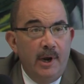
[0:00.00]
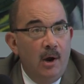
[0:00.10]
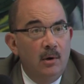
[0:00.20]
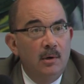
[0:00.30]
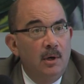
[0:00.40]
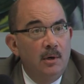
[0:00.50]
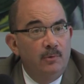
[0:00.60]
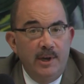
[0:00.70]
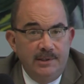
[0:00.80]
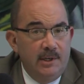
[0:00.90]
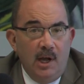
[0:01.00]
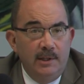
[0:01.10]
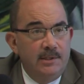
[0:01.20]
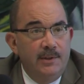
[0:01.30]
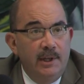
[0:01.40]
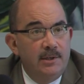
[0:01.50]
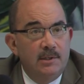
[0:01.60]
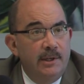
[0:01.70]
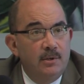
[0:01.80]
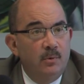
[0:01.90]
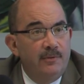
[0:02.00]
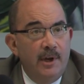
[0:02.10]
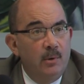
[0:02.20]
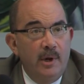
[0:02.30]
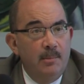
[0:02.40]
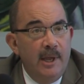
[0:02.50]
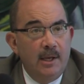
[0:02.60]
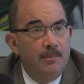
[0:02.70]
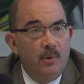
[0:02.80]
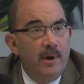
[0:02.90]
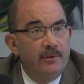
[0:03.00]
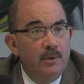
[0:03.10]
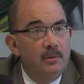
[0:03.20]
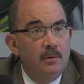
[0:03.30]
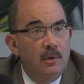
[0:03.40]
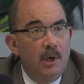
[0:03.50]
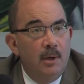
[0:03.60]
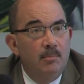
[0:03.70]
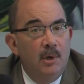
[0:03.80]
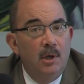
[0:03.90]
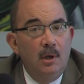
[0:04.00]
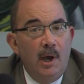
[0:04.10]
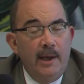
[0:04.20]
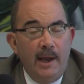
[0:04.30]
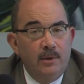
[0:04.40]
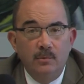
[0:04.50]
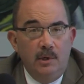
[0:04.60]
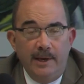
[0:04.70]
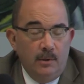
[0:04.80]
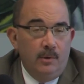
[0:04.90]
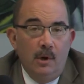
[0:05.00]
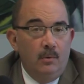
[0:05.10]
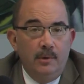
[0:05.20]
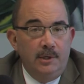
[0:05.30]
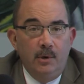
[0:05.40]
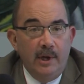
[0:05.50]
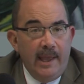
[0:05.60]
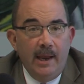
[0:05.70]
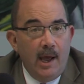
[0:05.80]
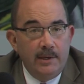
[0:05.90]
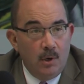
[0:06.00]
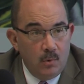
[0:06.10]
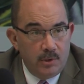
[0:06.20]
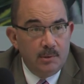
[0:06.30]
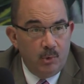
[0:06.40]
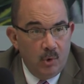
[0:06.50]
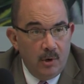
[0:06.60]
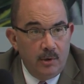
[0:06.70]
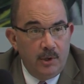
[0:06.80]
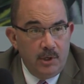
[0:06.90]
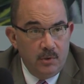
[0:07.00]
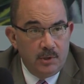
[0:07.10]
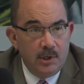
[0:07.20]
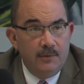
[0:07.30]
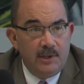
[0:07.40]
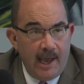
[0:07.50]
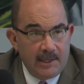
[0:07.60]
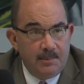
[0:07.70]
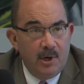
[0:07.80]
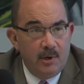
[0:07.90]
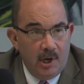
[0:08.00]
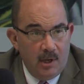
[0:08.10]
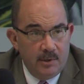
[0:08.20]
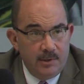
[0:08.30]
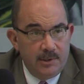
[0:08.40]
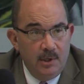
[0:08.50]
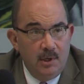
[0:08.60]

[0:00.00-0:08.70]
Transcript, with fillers: our friends and colleagues in the legislature would find a way to make up the revenue. Um, I, I, don't, I don't know, you know, again, I don't support the use of taxpayer dollars